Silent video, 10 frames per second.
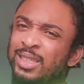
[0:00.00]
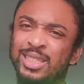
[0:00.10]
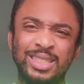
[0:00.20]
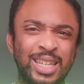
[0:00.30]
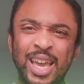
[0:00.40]

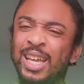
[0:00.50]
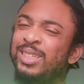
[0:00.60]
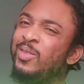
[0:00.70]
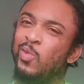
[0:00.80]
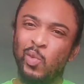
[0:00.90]
just take
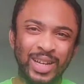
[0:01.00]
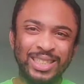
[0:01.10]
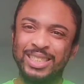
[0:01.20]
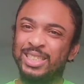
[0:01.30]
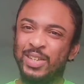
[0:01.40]

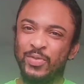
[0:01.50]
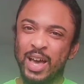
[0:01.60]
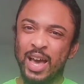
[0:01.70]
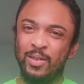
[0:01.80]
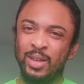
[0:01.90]

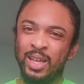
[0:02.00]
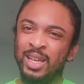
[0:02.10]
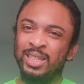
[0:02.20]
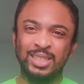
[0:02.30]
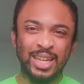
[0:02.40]
$165.
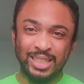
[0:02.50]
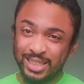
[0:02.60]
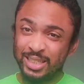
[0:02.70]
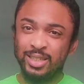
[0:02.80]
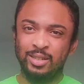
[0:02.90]
Take
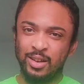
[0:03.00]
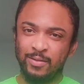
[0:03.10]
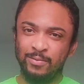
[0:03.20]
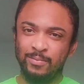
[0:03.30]
just enough.